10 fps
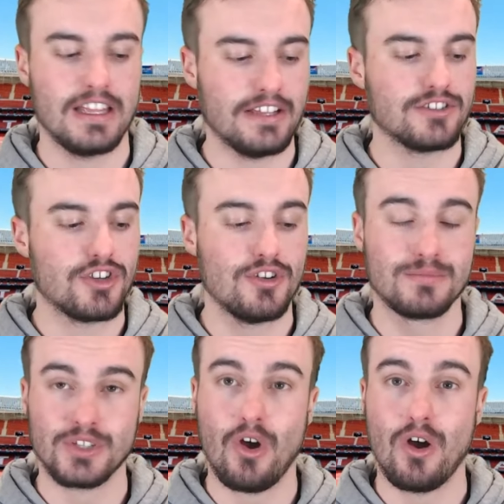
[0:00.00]
In
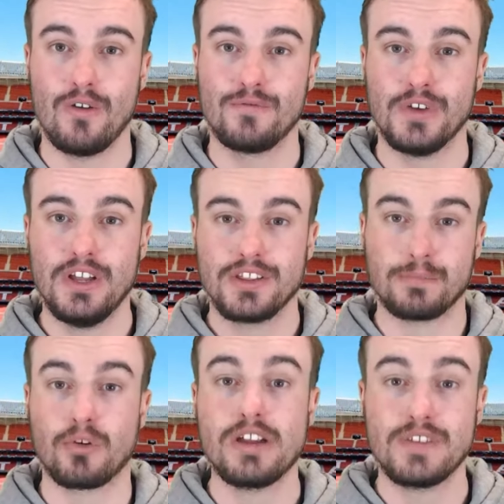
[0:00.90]
terms of the
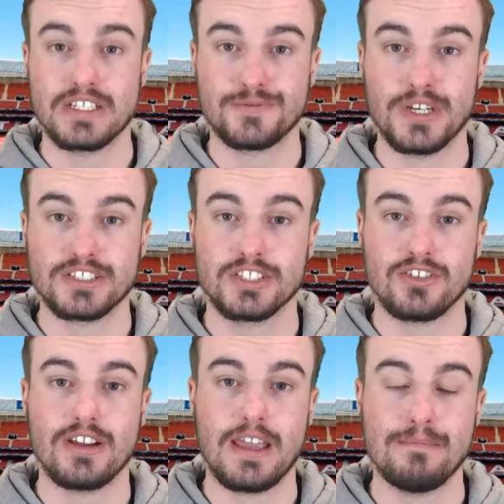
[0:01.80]
previous fixtures,
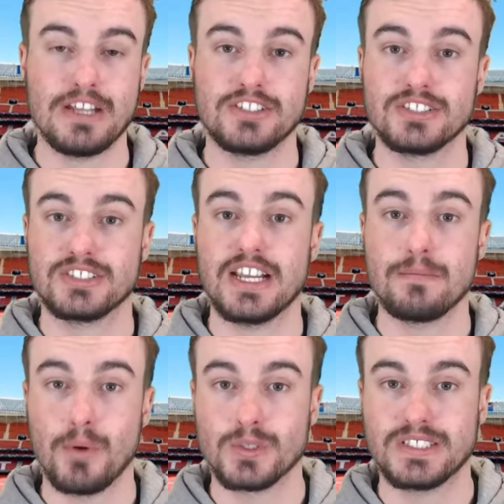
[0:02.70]
like I mentioned,
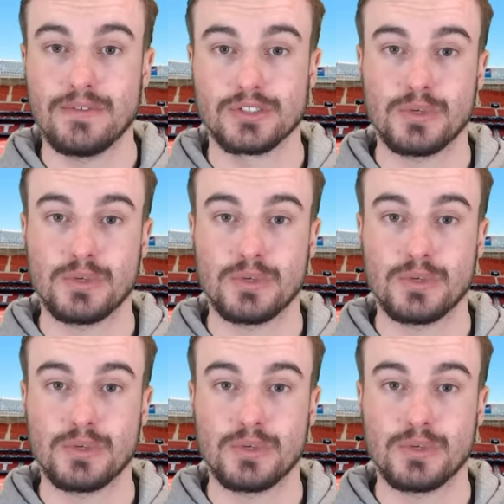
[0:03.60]
Singapore Sevens,